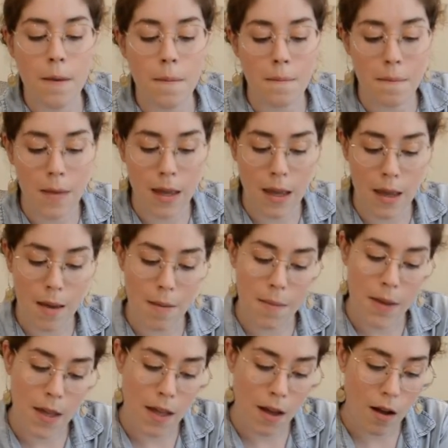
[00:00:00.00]

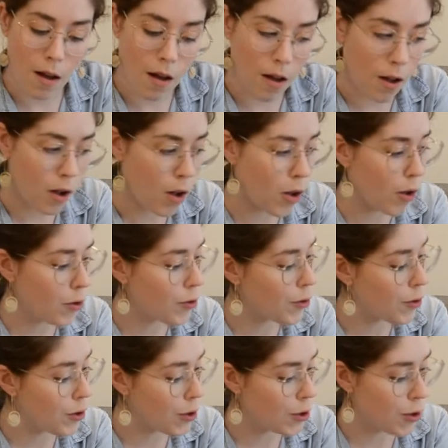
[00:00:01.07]
Maybe I'll
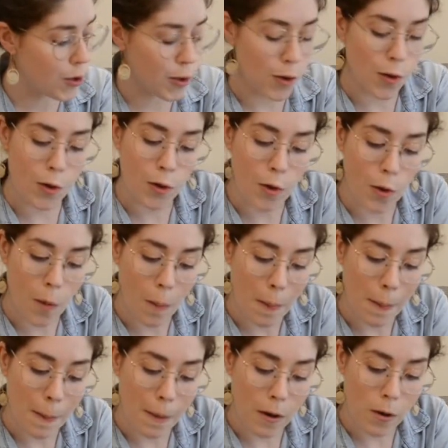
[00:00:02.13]
do,
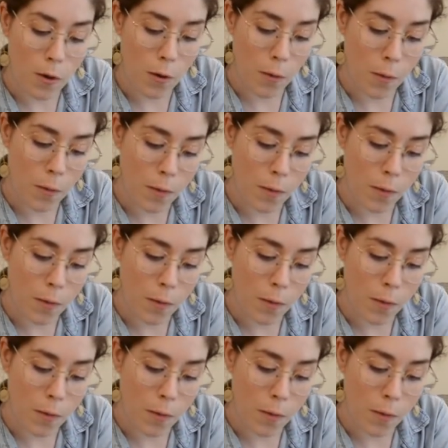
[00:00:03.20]
a